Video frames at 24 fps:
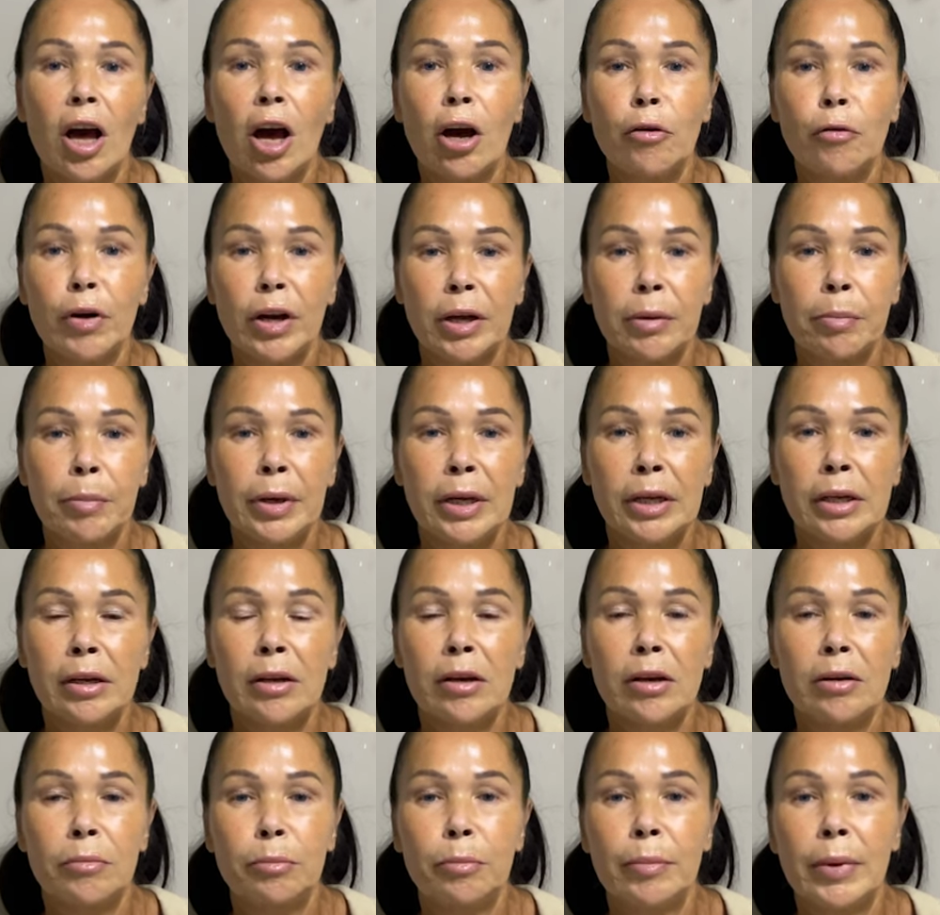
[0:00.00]
I recommend
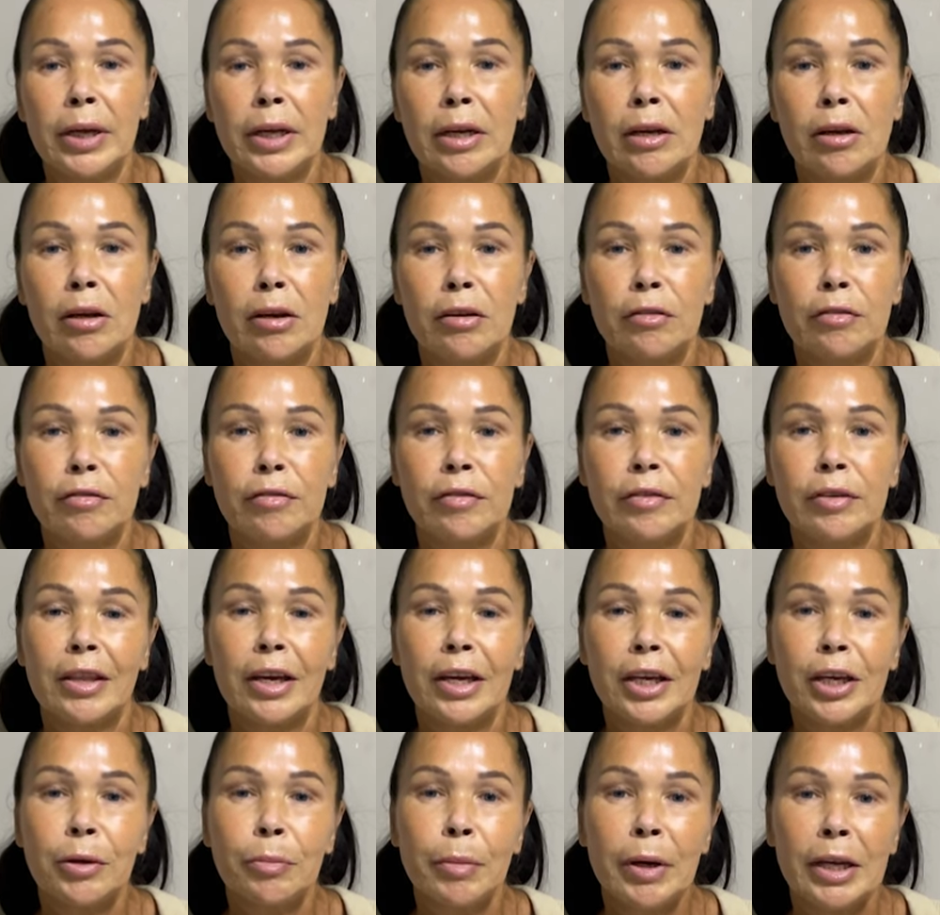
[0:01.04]
Medlife.
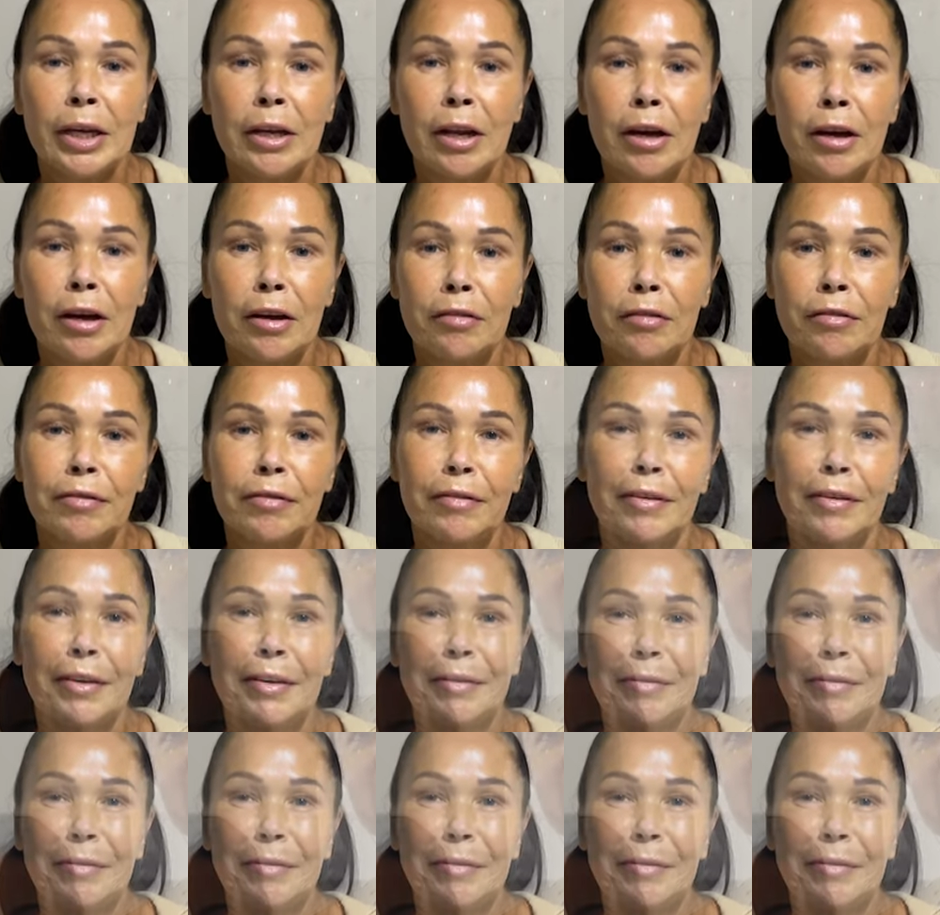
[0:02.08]
Thank you, Medlife.